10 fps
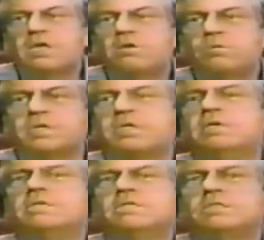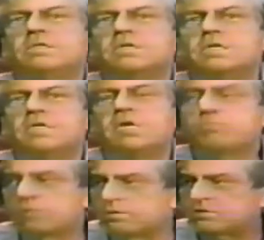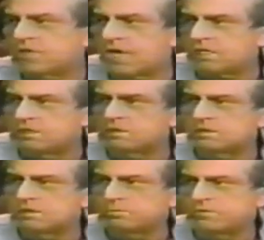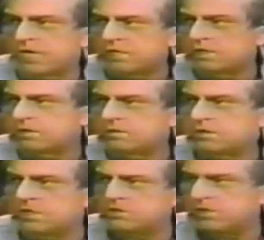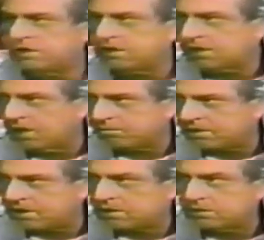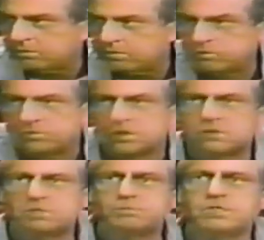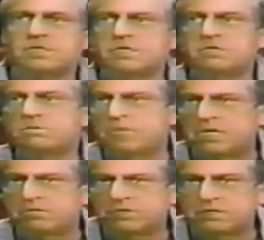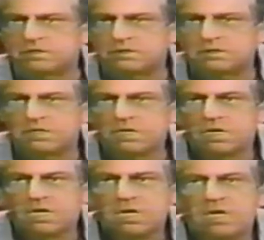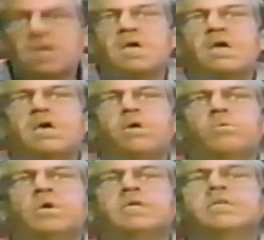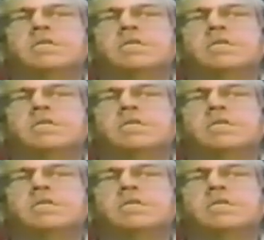When the Emperor of China objected to the East India Company, which was a subsidiary of the Bank of England, when